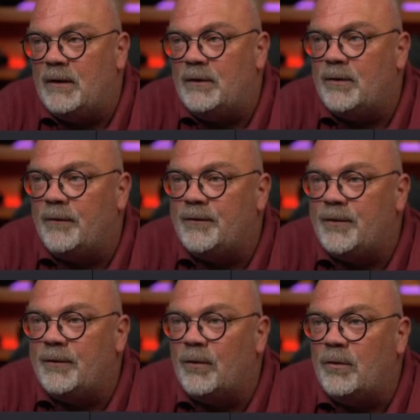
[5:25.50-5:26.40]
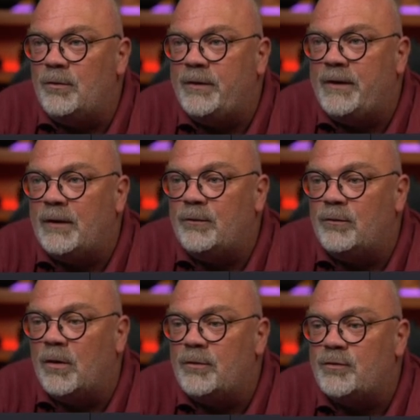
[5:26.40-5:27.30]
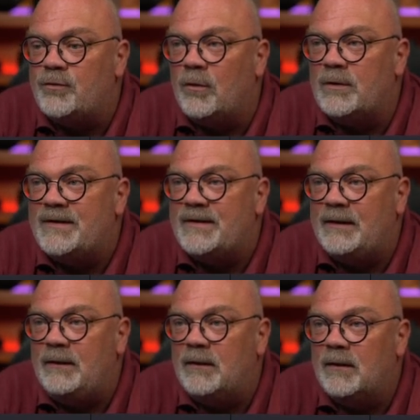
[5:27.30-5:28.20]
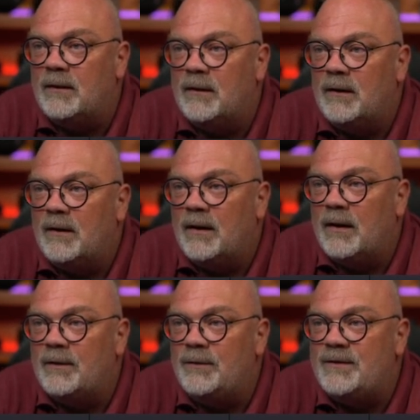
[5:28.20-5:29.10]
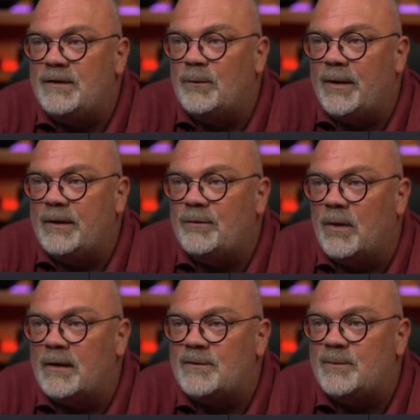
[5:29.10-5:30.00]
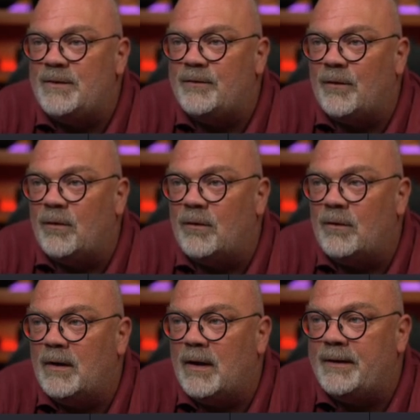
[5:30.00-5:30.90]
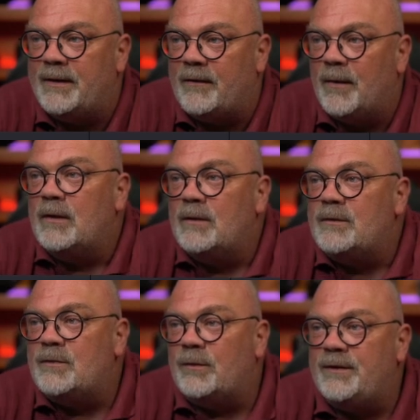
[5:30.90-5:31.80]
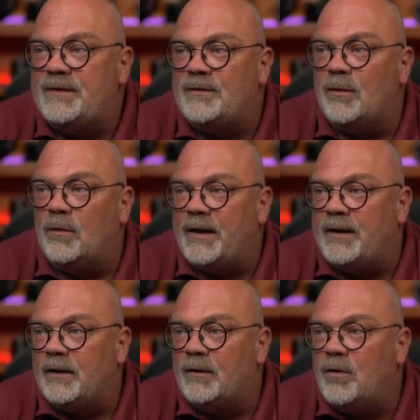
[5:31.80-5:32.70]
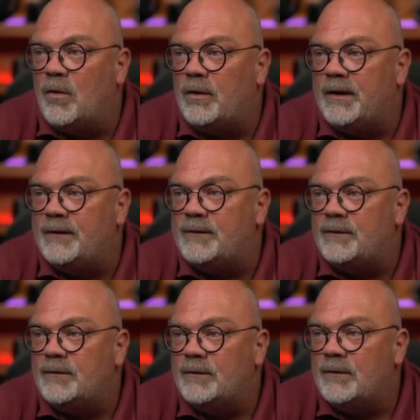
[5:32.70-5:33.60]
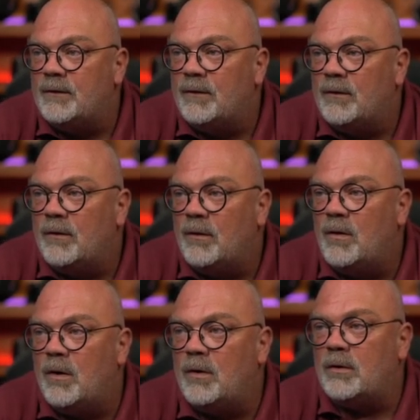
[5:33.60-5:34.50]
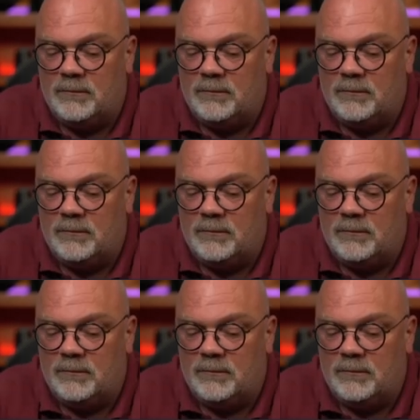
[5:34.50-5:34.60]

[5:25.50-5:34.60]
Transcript: of the node, you can do Control D and you see what it was before and after. So this node, I can call it color.